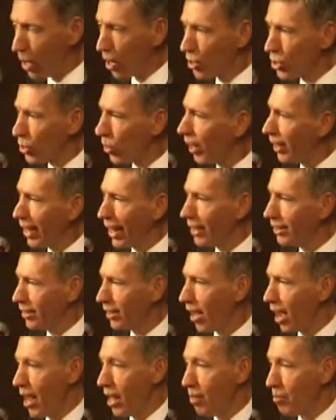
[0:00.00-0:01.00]
So I guess
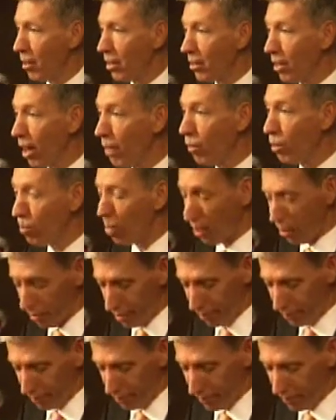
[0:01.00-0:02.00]
I am unlovable.
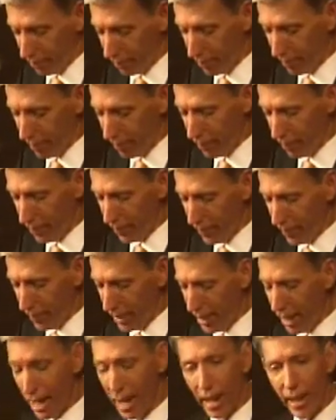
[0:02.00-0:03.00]

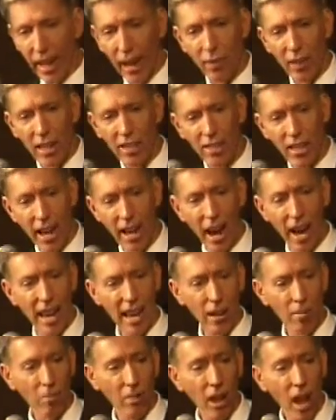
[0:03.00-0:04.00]
Yet they say I
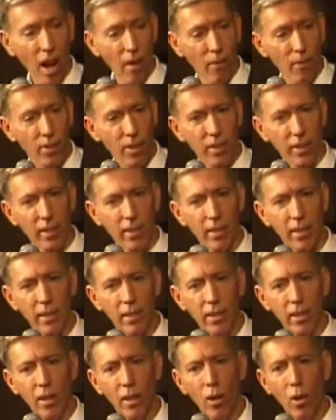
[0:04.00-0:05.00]
am loved,
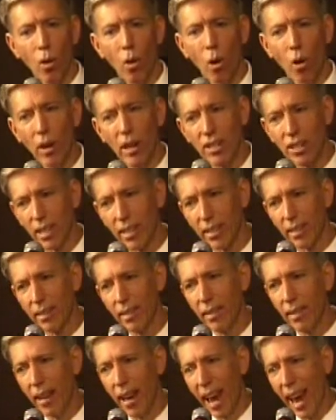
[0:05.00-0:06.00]
or is it
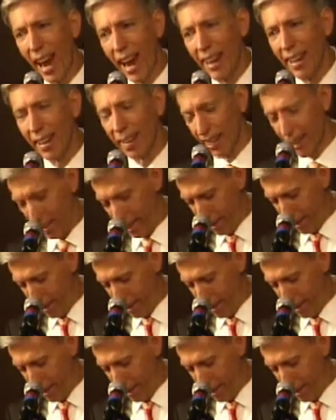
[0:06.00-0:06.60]
hated?